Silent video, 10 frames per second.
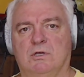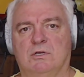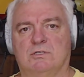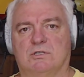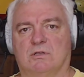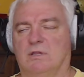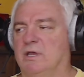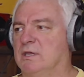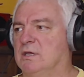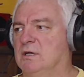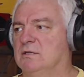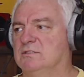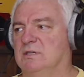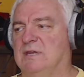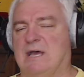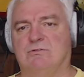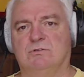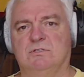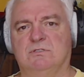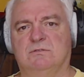to like
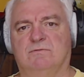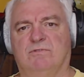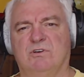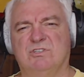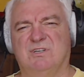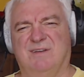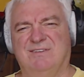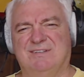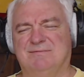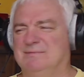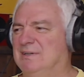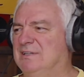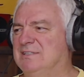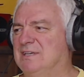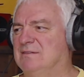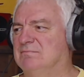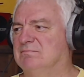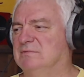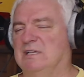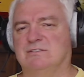Sinatra's version of it. At least
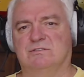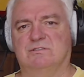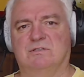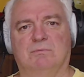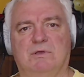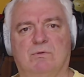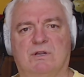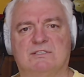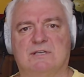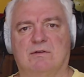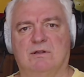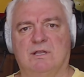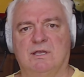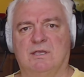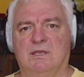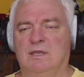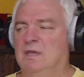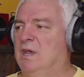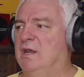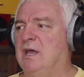that's to me what it sounded like.
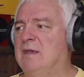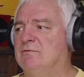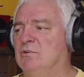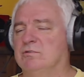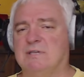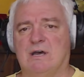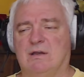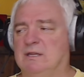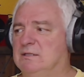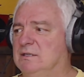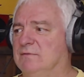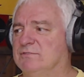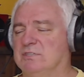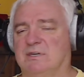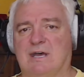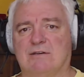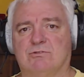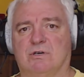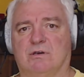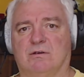And I have no doubt if
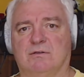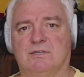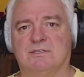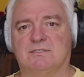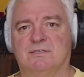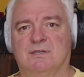Sinatra heard this